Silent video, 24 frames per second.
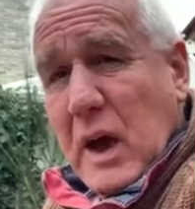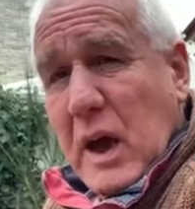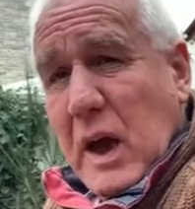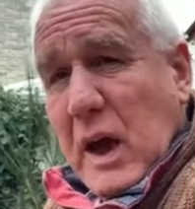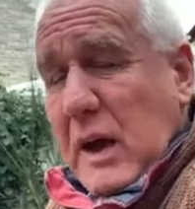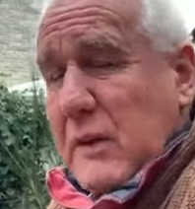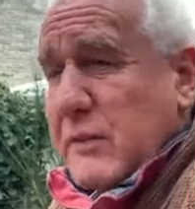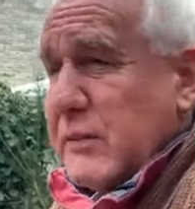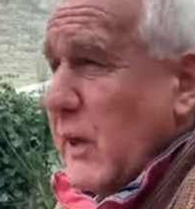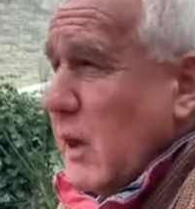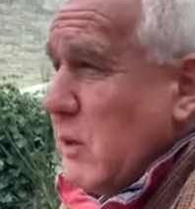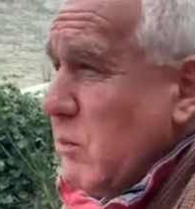
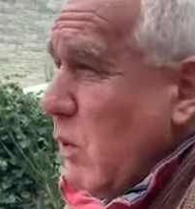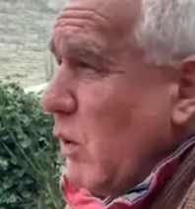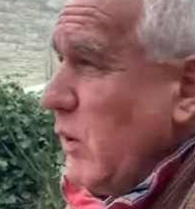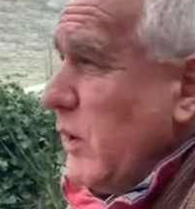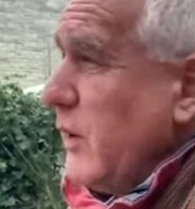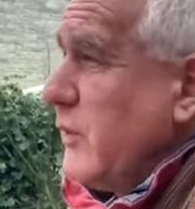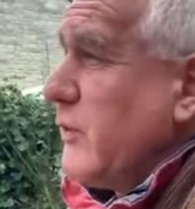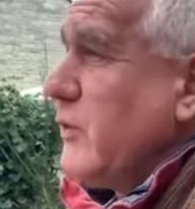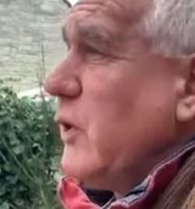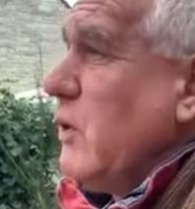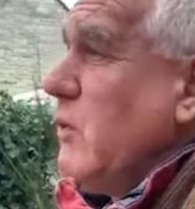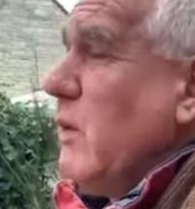If they
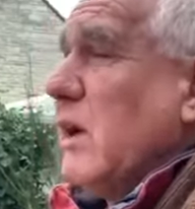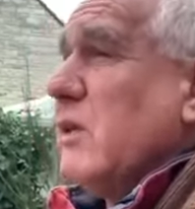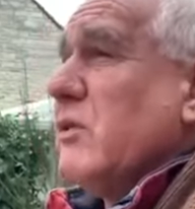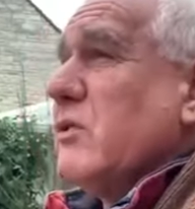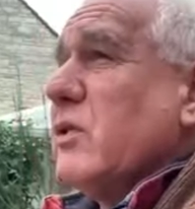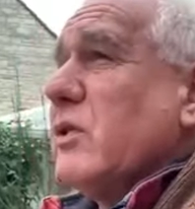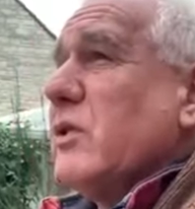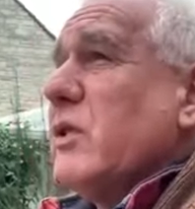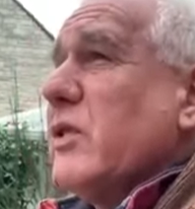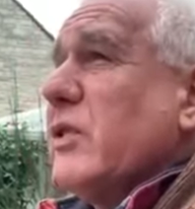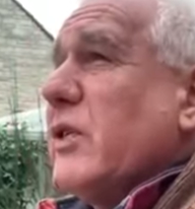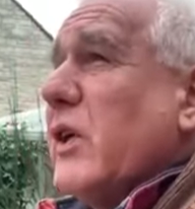wanted
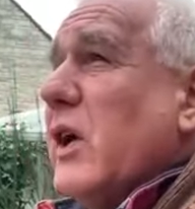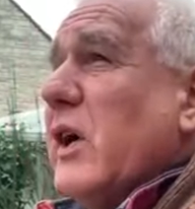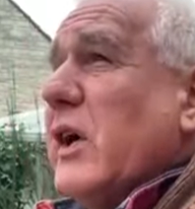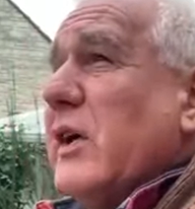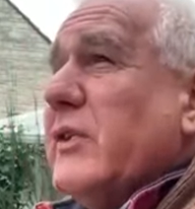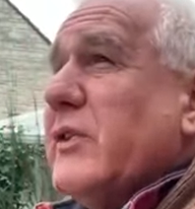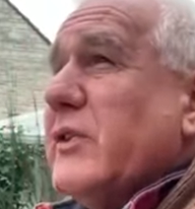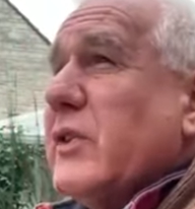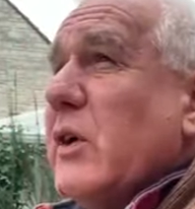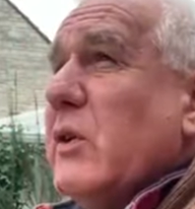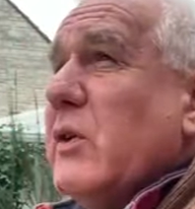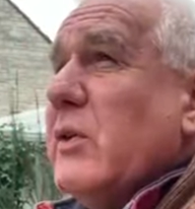
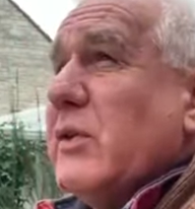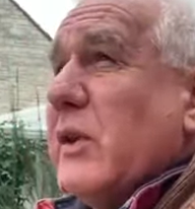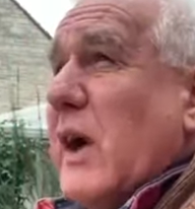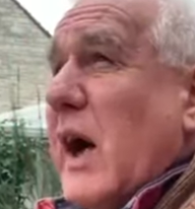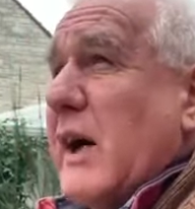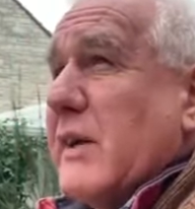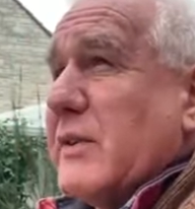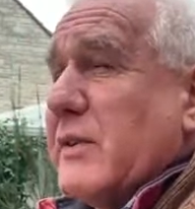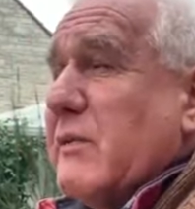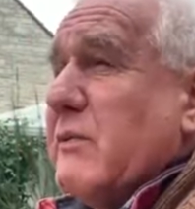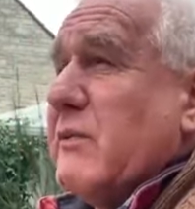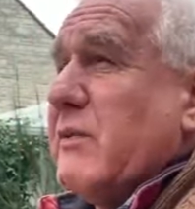
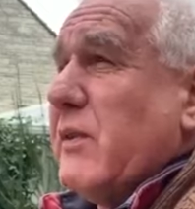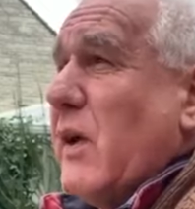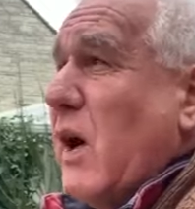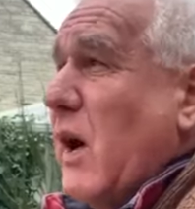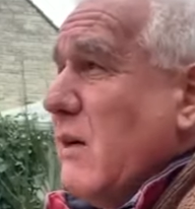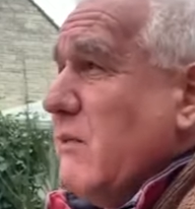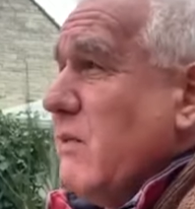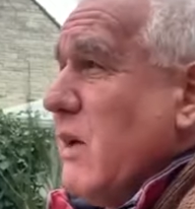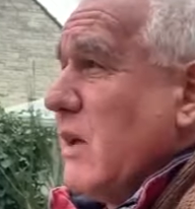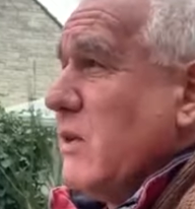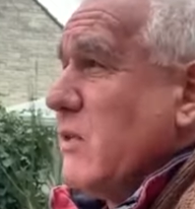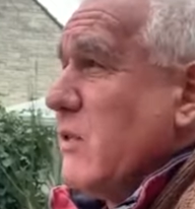
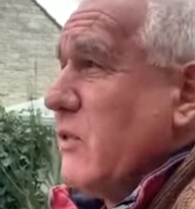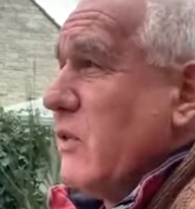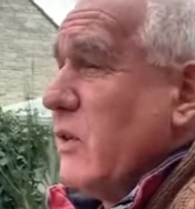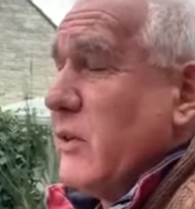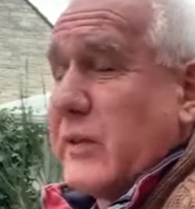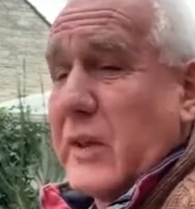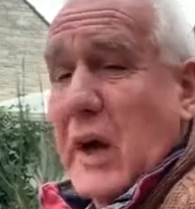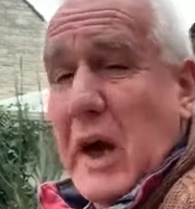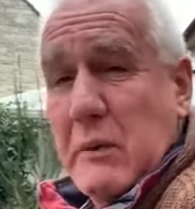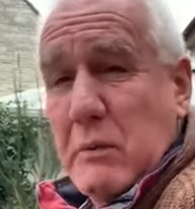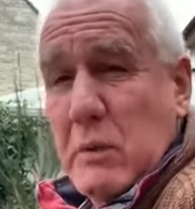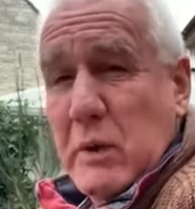232,500,
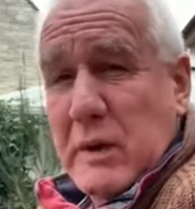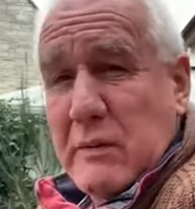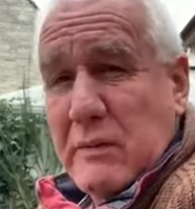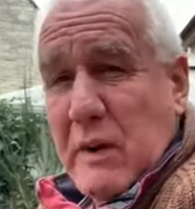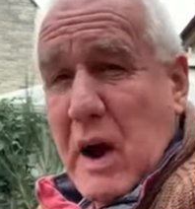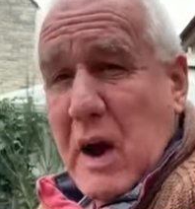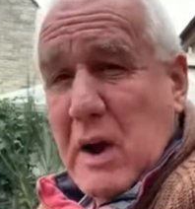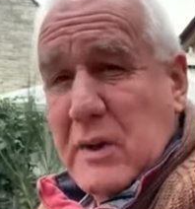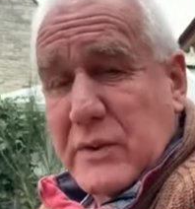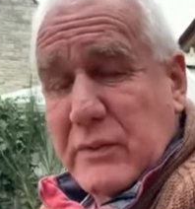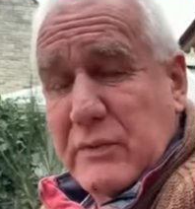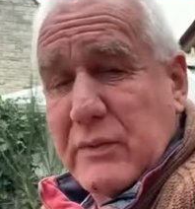they would have
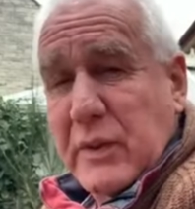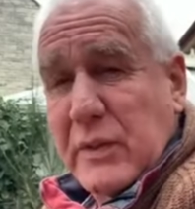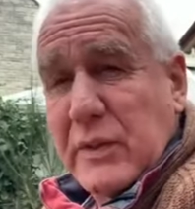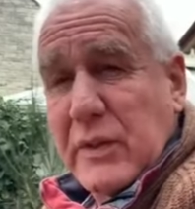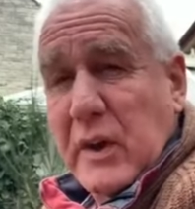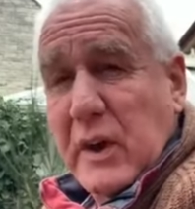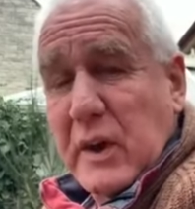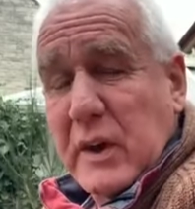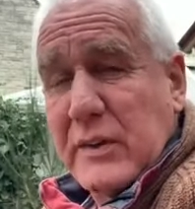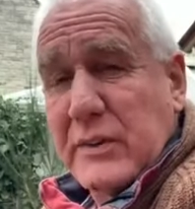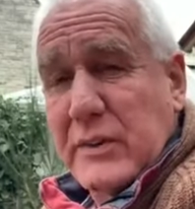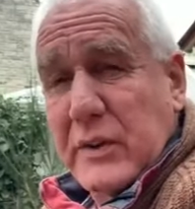asked for
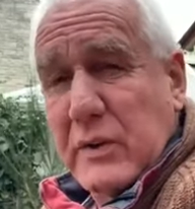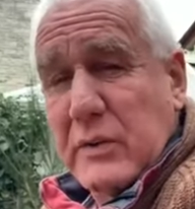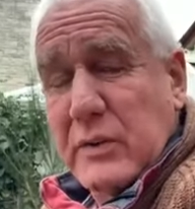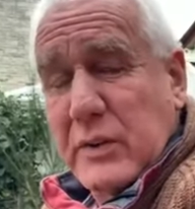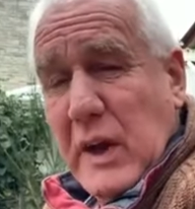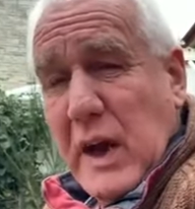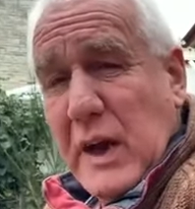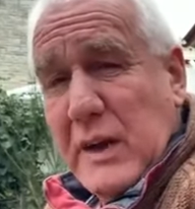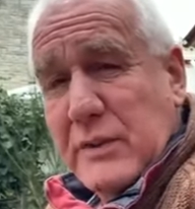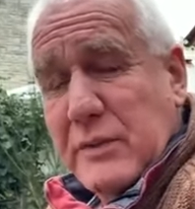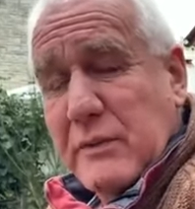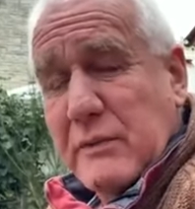
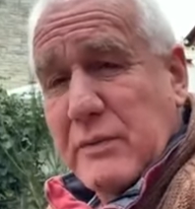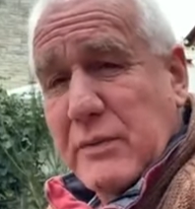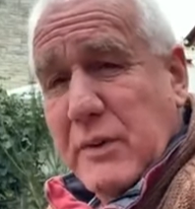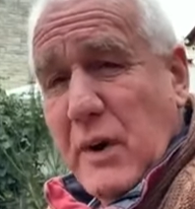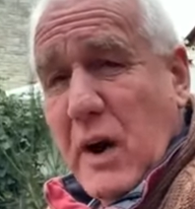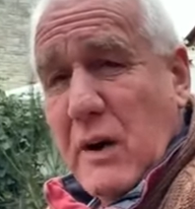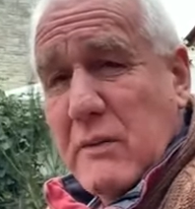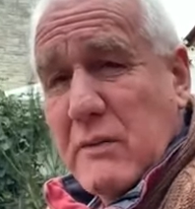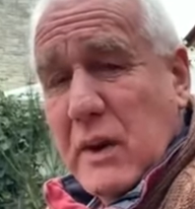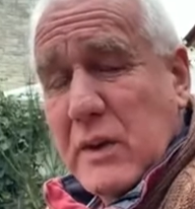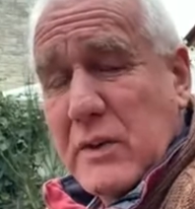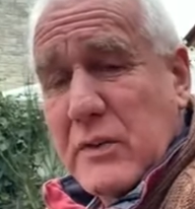
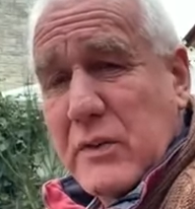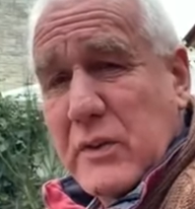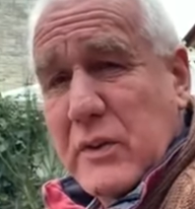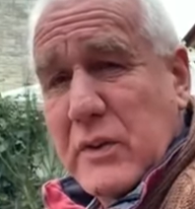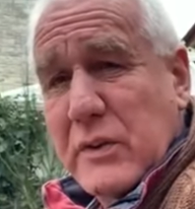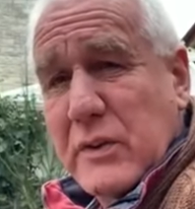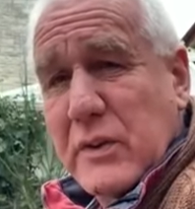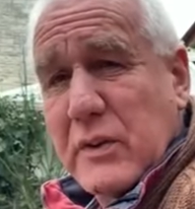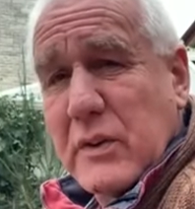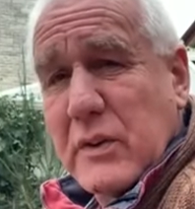32,500.